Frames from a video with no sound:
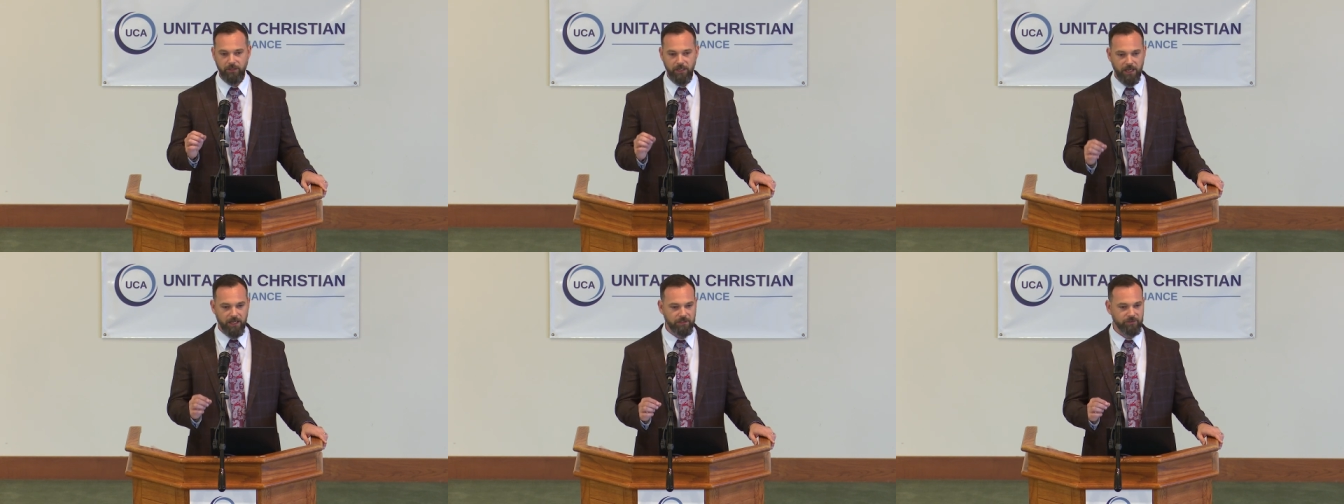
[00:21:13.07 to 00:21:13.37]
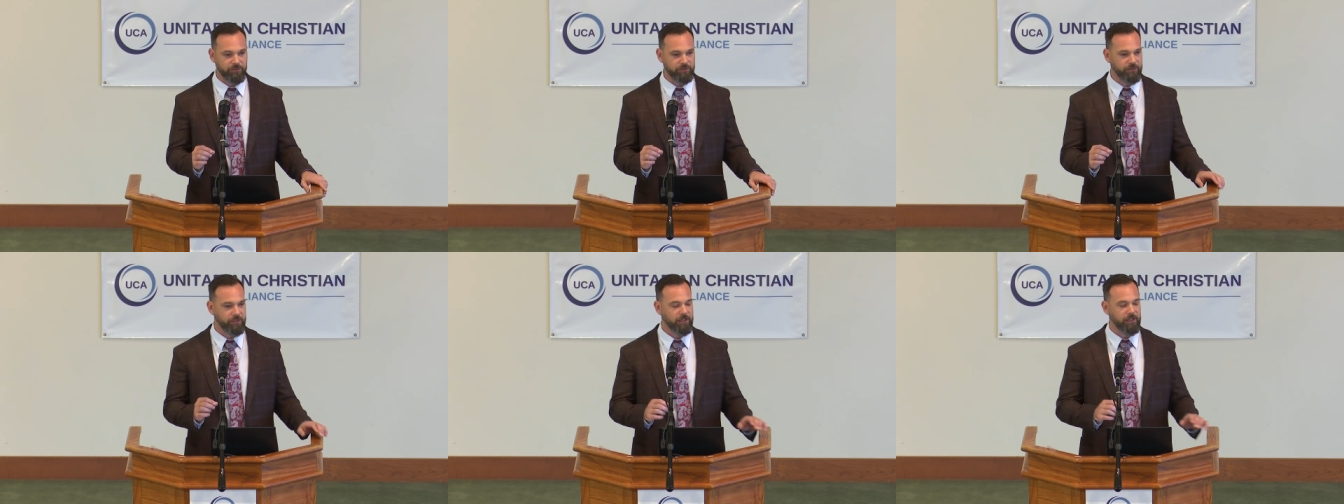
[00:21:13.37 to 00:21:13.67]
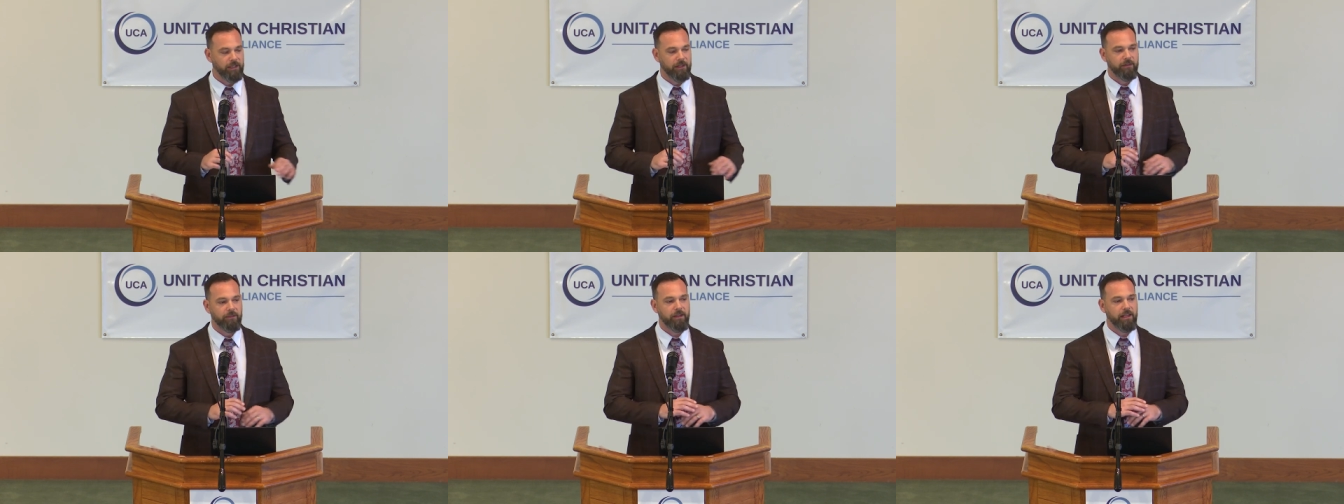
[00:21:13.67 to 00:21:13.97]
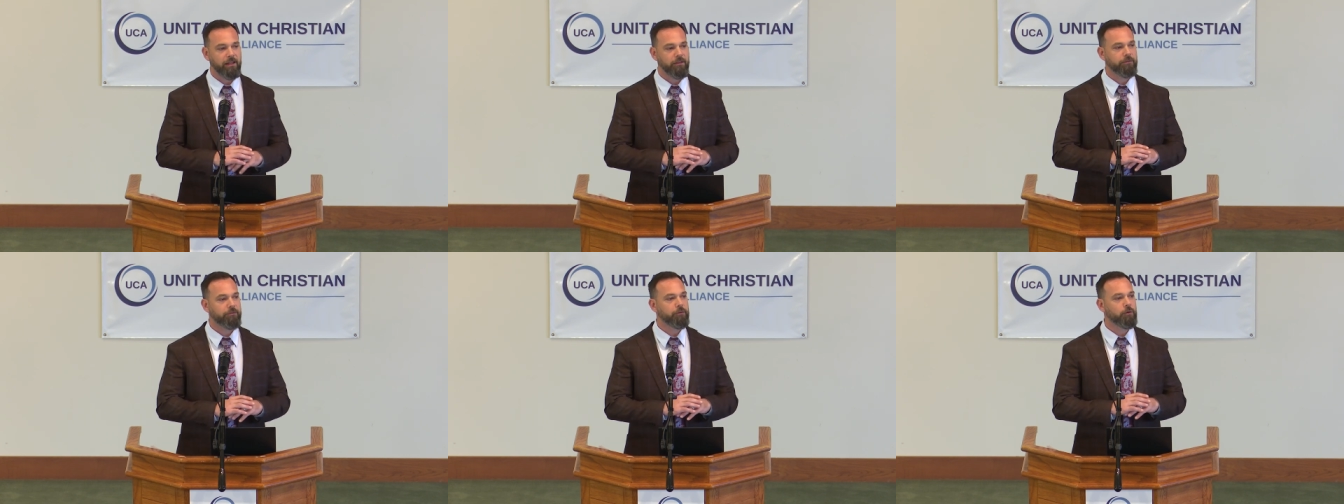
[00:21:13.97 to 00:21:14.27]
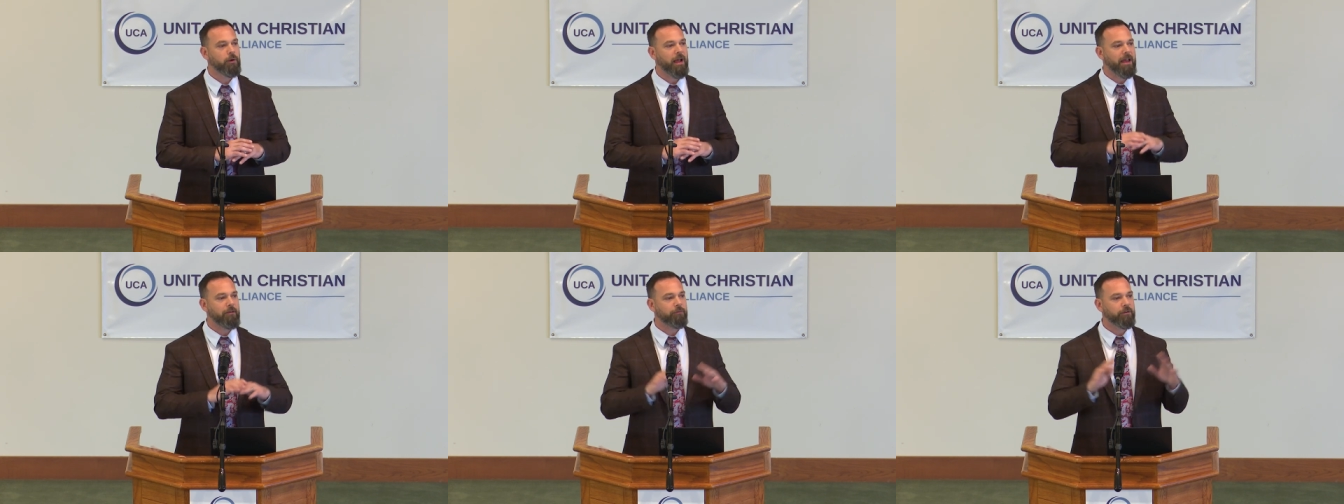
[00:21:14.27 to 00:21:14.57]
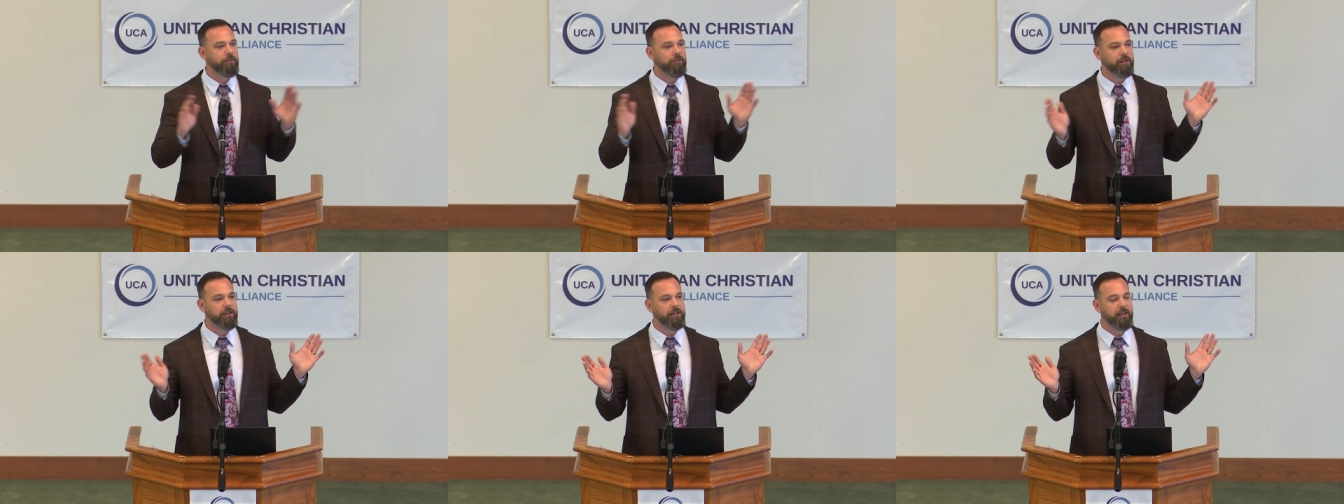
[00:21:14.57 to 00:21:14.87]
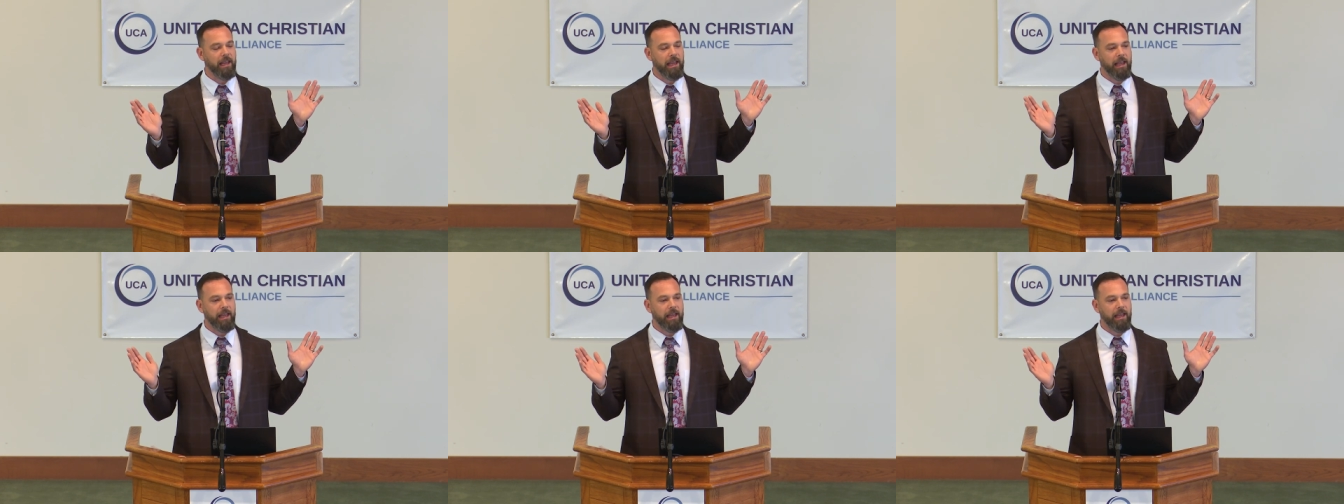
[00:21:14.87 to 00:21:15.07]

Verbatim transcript: Yes, they threw everything